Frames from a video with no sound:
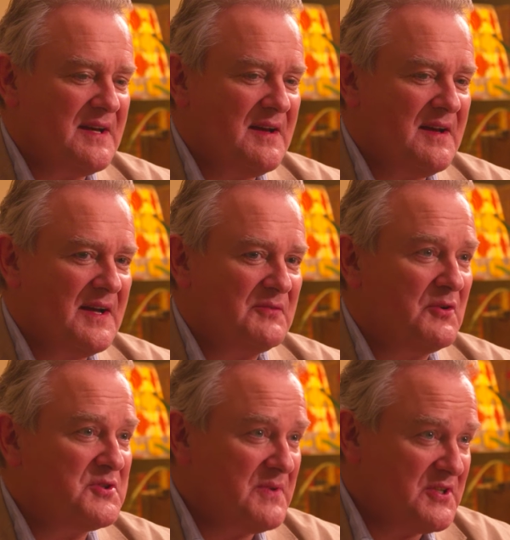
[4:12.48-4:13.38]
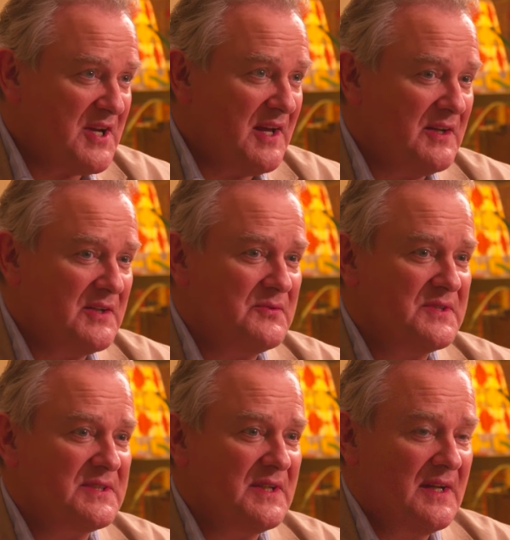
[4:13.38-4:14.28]
uh, and Roger Michell, who
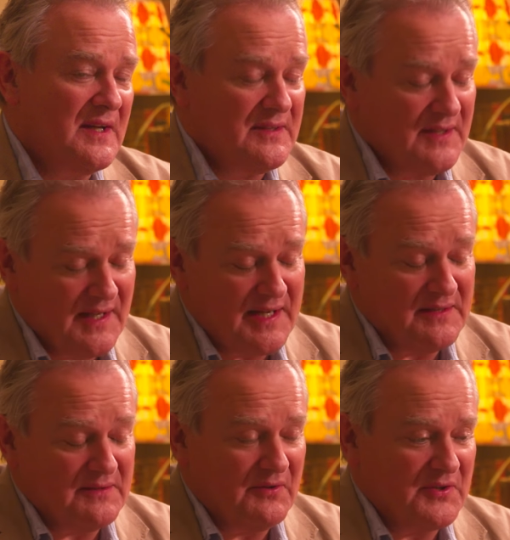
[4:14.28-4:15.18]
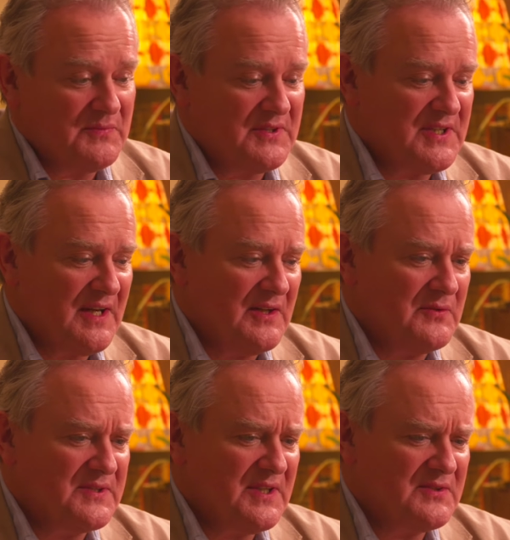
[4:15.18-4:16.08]
was the late Roger Michell,
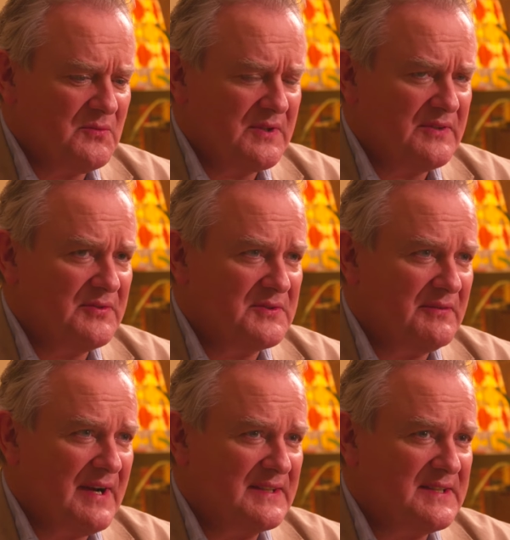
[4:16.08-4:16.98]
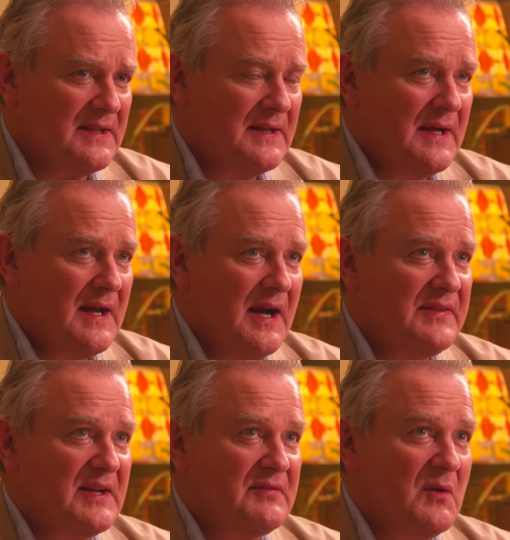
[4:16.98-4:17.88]
who was such a wonderful director. I
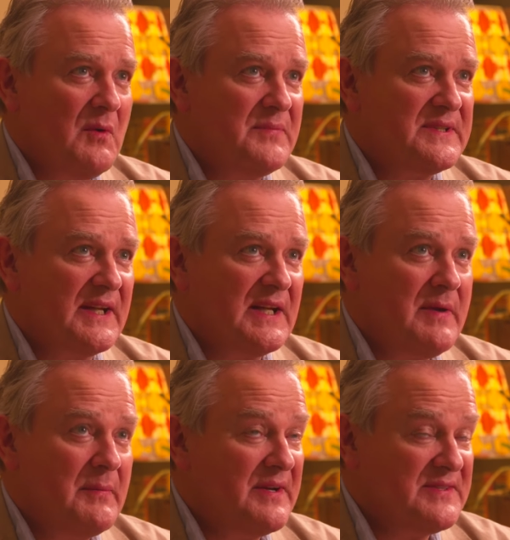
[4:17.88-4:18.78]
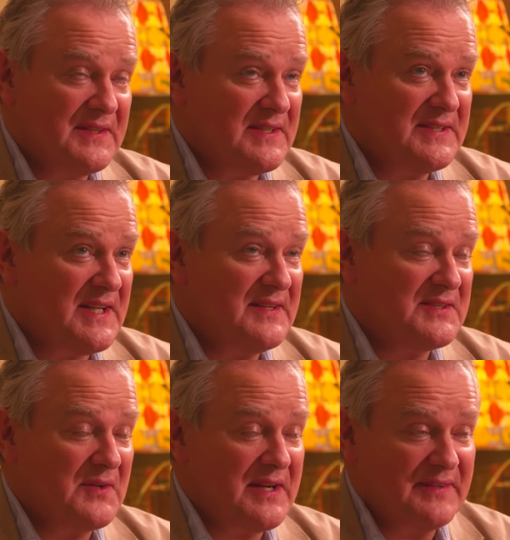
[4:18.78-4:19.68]
think I've got one particular memory. It's a scene
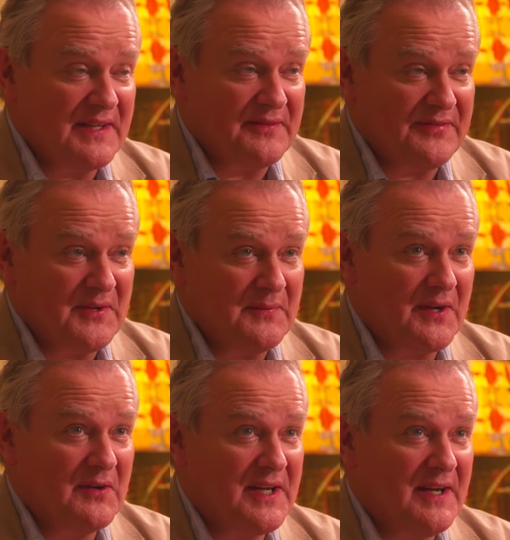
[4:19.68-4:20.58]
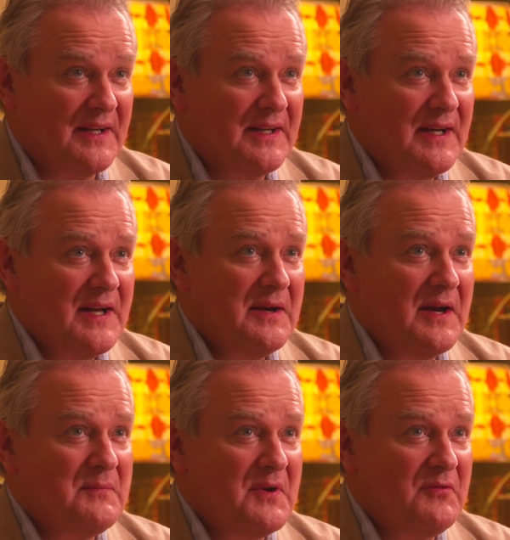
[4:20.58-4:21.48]
that's not even in the film. It got cut.
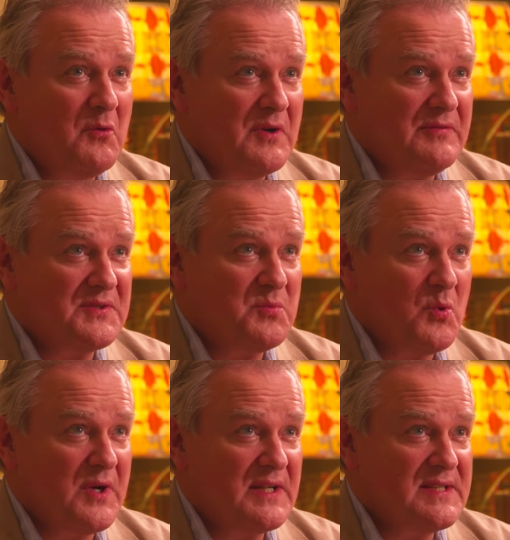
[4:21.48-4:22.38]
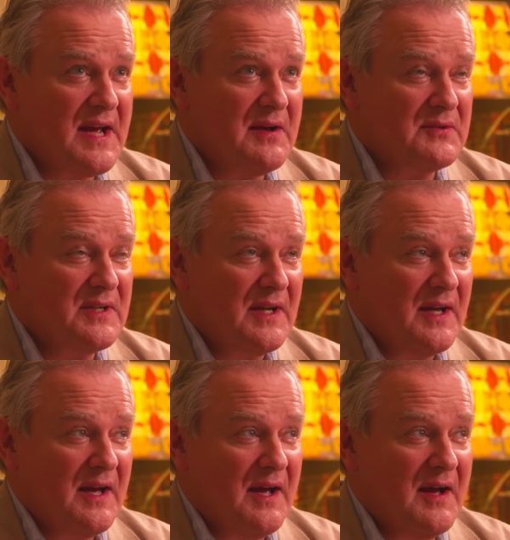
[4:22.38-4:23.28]
Um, of all of us walking down
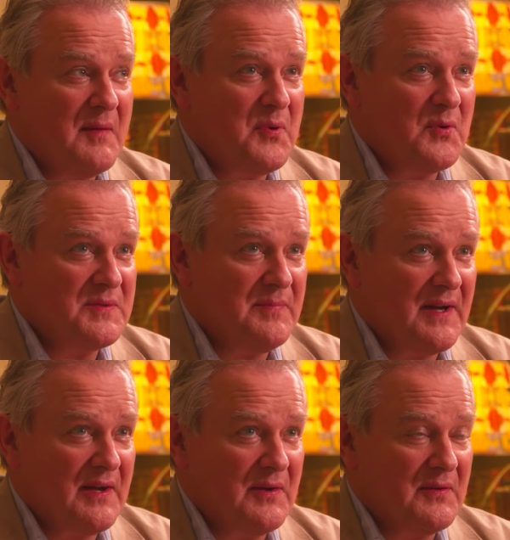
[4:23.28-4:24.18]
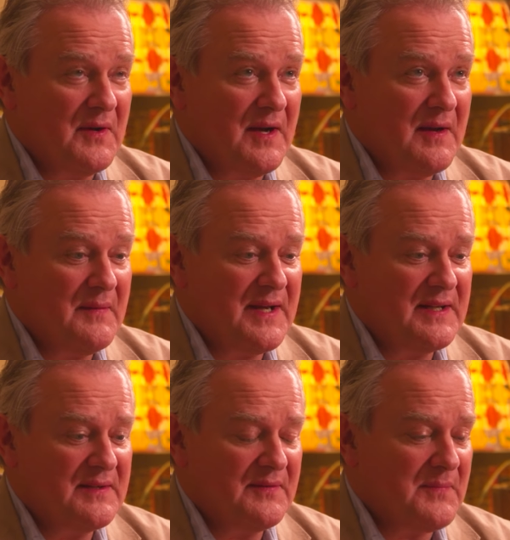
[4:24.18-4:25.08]
uh, Portobello, uh,
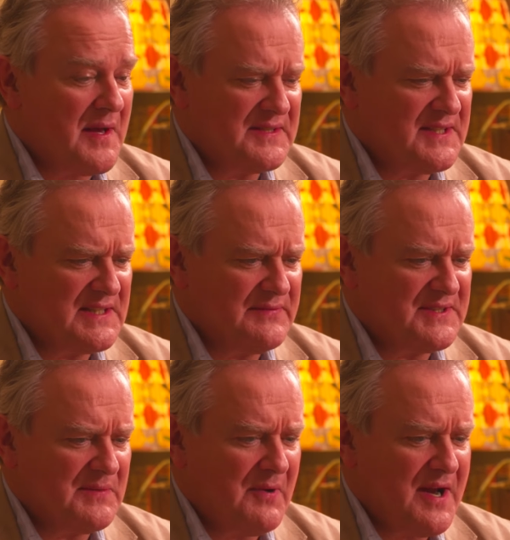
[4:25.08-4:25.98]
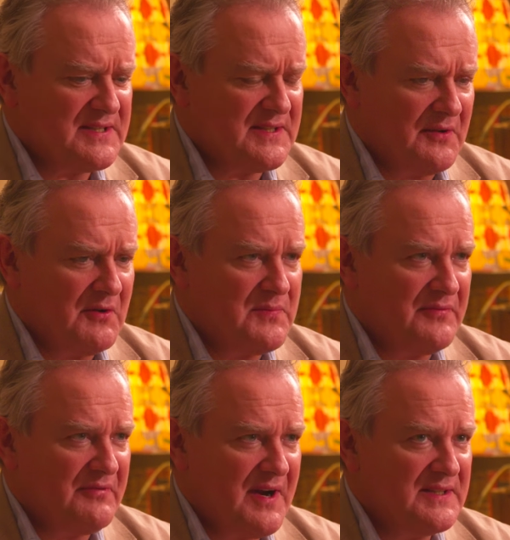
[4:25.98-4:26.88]
in about six of us abreast, the group
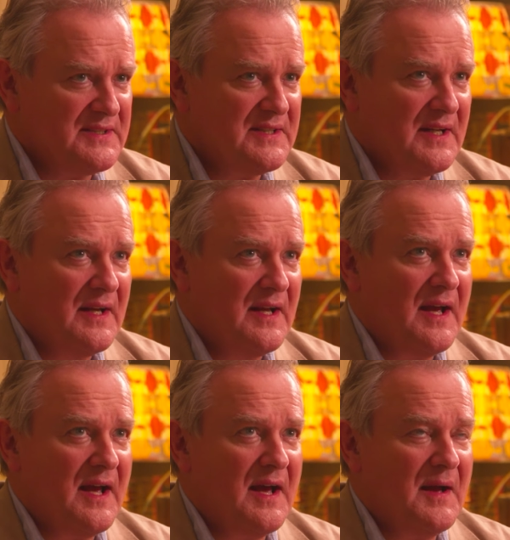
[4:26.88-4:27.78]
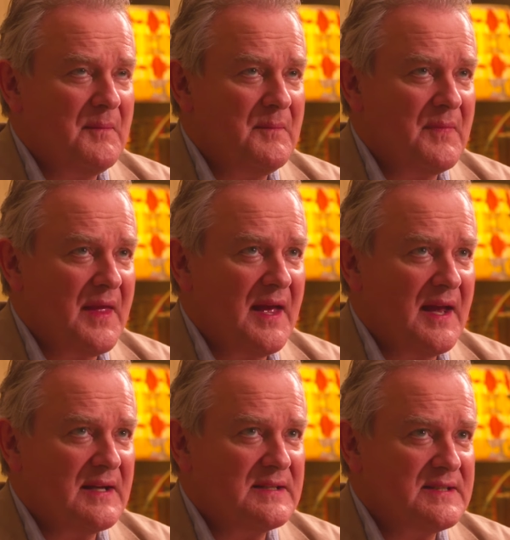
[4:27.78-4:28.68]
of friends, um,
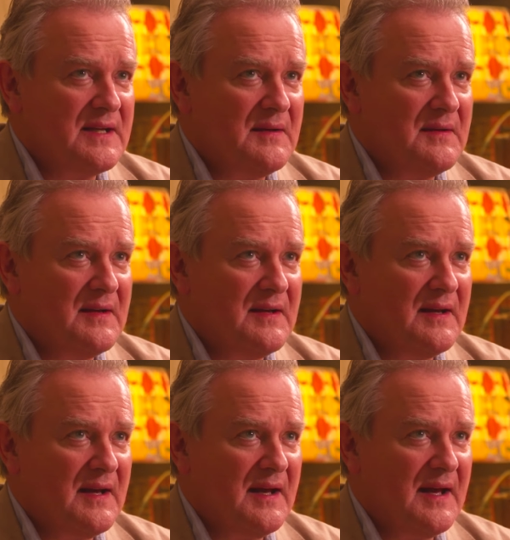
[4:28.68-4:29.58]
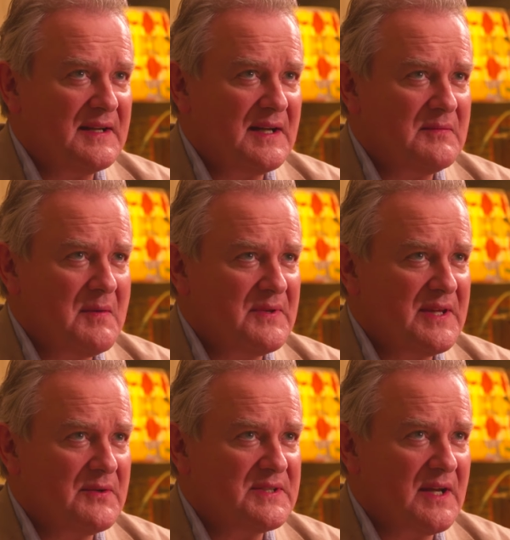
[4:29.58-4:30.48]
and uh, and I remember
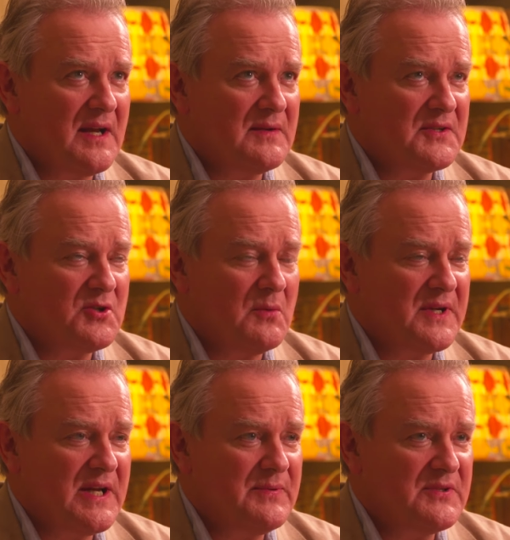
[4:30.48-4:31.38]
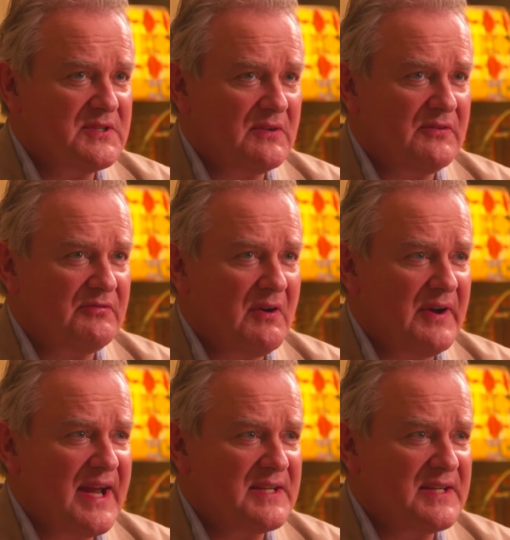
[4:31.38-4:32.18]
there was a, a, shopkeeper who started throwing